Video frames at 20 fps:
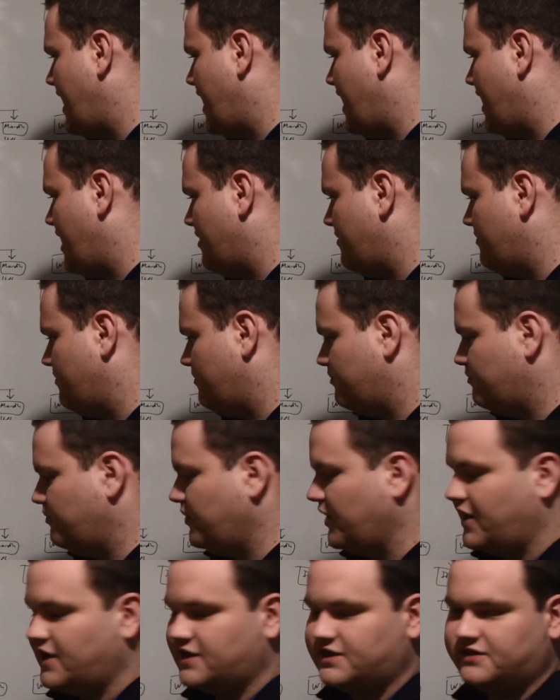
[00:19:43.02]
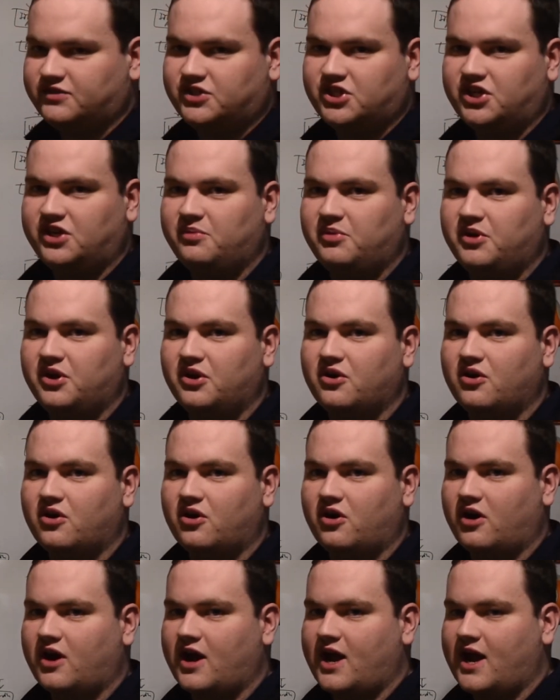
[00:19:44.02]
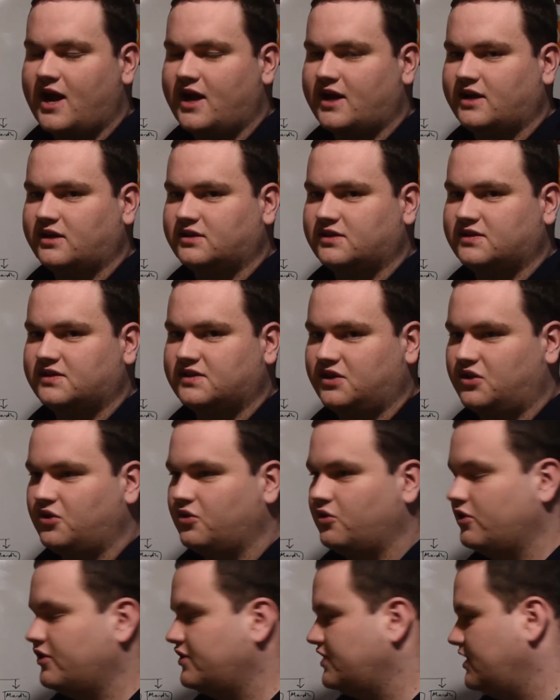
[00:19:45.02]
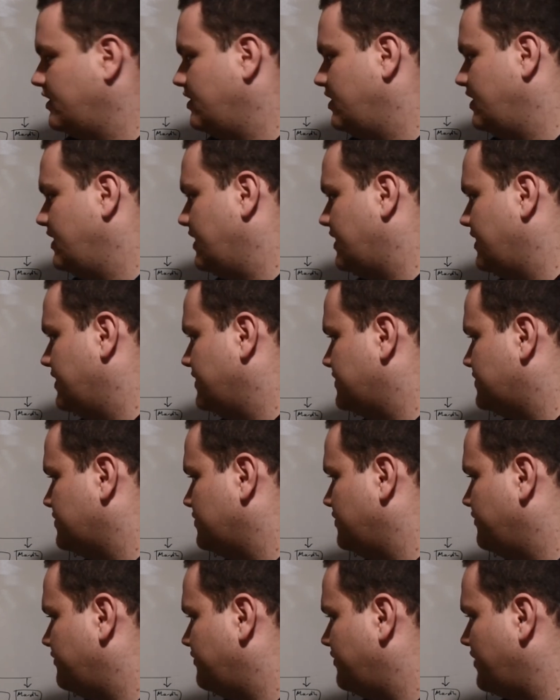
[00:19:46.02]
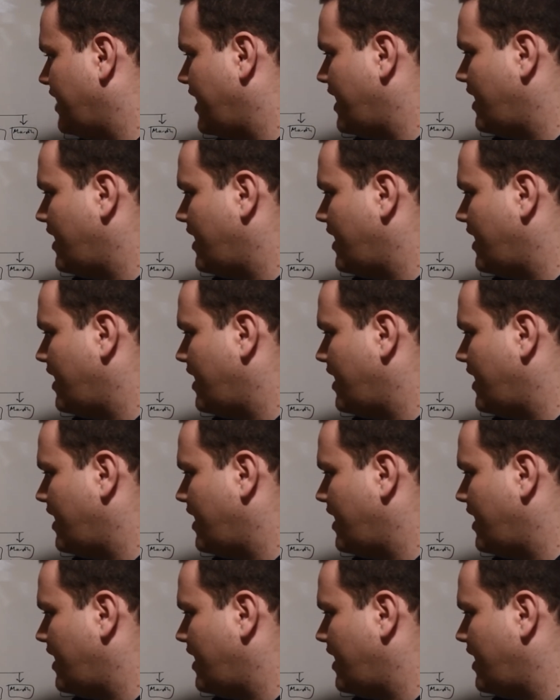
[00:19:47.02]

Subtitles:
Because of GDPR and security and all that kind of stuff,